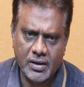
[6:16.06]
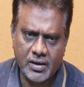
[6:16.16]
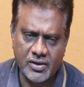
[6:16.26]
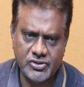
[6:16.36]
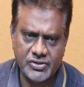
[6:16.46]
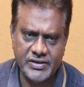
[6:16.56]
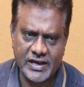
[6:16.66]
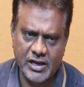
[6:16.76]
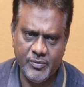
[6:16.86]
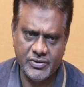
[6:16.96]
construction
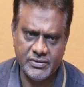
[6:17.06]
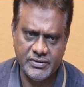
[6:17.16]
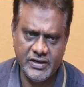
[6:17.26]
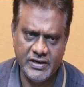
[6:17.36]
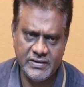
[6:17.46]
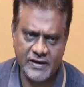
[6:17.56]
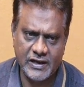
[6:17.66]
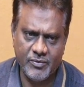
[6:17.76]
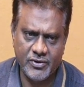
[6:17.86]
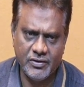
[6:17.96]
economics. That is under
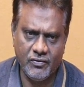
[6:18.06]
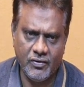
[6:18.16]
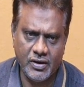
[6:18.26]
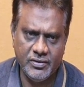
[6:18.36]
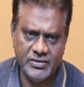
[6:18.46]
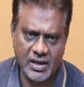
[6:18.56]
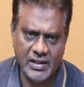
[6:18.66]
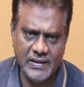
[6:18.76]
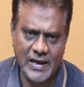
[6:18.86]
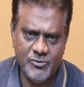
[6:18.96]
coming to the what, these are
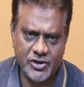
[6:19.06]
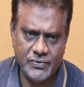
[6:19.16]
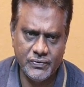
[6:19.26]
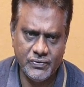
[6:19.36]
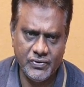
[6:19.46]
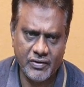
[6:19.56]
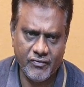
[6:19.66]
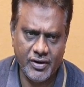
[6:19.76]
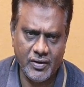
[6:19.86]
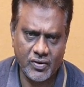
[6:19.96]
all the objective to
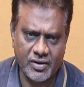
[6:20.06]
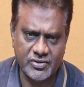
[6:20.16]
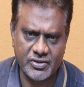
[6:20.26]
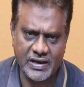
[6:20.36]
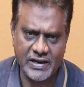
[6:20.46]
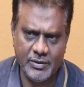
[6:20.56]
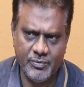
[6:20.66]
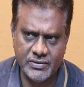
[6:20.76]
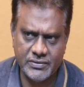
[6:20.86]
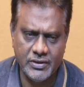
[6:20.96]
require our construction
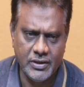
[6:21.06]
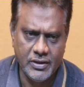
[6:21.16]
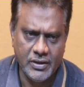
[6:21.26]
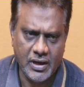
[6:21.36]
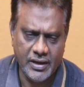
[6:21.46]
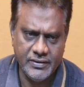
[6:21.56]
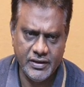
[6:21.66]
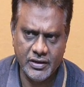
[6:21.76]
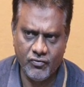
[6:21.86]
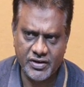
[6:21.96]
economics. I
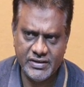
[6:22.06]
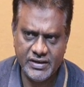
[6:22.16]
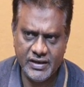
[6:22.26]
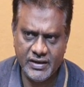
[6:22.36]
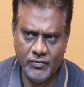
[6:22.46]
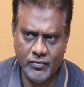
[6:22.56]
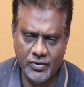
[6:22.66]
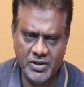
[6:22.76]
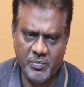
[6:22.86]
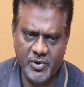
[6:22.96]
think once again I am
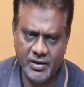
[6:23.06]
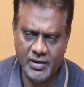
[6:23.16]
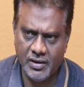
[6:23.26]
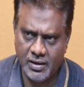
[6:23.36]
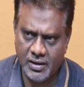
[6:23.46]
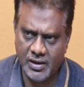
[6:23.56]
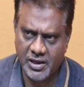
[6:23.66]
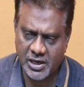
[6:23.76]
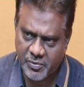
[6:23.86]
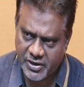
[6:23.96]
going to repeat,
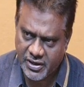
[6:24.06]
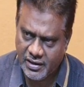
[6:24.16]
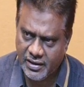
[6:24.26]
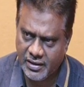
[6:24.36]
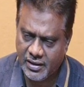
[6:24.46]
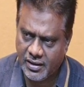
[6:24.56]
repeatedly